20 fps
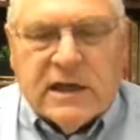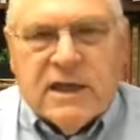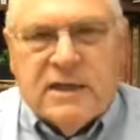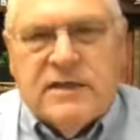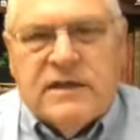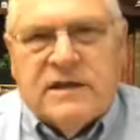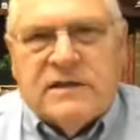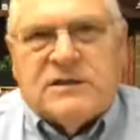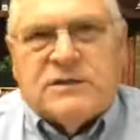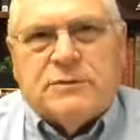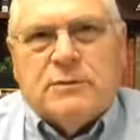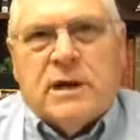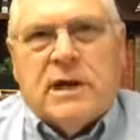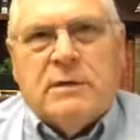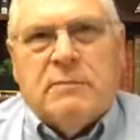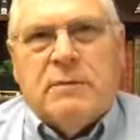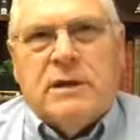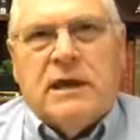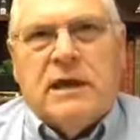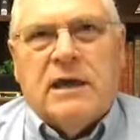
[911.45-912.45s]
this may
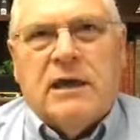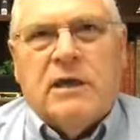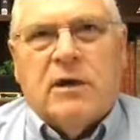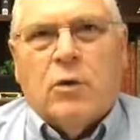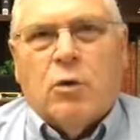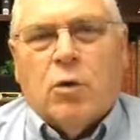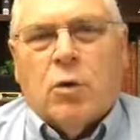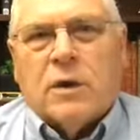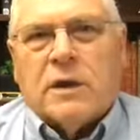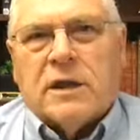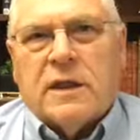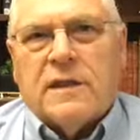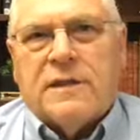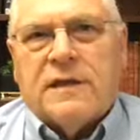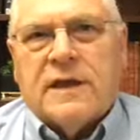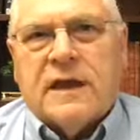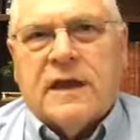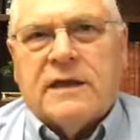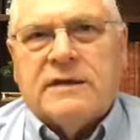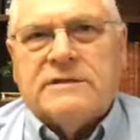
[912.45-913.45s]
be one of the
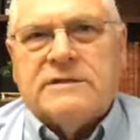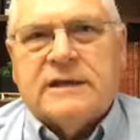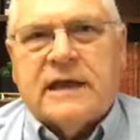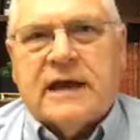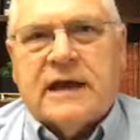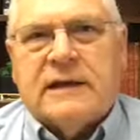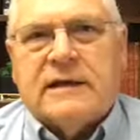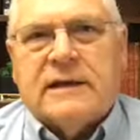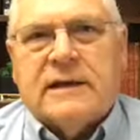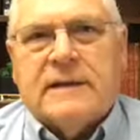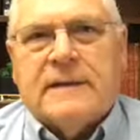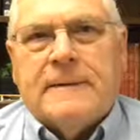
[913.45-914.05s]
things that